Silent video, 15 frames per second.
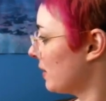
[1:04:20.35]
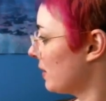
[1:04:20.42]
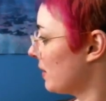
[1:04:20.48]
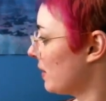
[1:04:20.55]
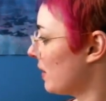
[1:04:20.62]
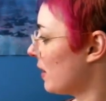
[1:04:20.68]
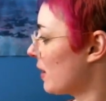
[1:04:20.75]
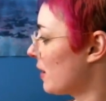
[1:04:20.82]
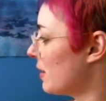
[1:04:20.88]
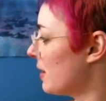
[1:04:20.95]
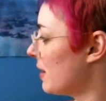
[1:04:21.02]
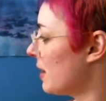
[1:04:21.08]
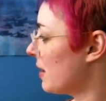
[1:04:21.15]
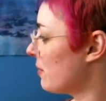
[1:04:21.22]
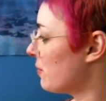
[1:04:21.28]
hard to not
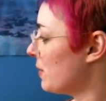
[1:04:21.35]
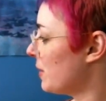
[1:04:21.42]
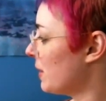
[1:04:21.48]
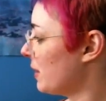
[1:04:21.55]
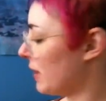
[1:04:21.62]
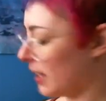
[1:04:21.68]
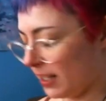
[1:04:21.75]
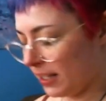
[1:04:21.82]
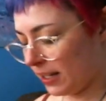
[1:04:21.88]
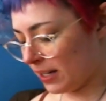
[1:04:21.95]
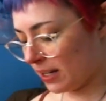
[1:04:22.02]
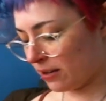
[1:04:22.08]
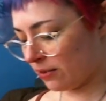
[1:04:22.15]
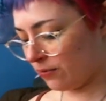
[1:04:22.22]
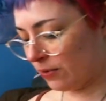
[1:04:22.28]
feel like you gotta
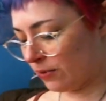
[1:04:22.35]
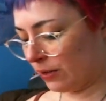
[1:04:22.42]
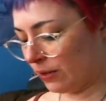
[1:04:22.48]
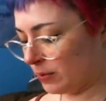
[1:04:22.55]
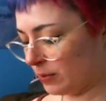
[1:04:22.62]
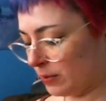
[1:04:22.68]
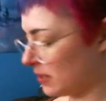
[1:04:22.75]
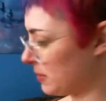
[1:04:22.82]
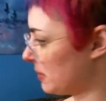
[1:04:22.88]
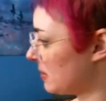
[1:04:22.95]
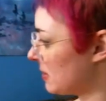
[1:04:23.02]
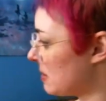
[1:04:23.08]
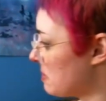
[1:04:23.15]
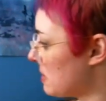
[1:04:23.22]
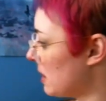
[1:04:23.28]
fill the space with
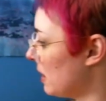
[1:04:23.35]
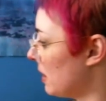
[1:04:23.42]
something.